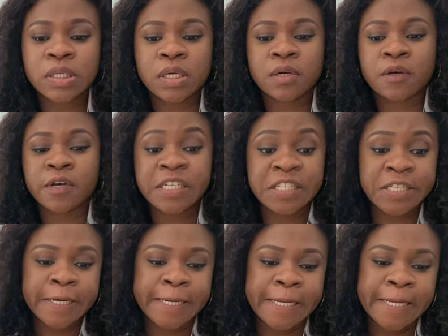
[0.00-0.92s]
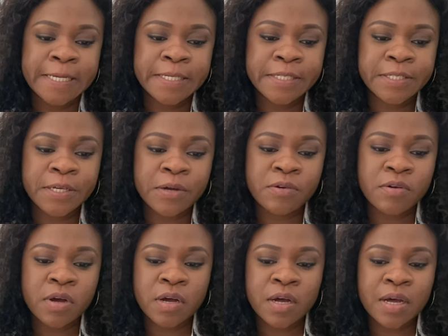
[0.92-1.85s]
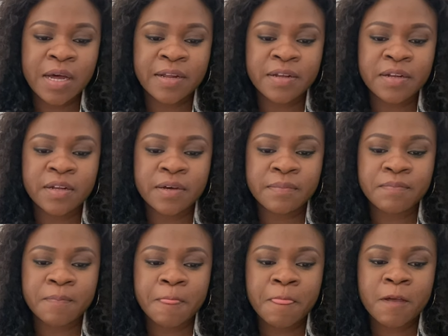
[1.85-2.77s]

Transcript: uh, India so uh, and um,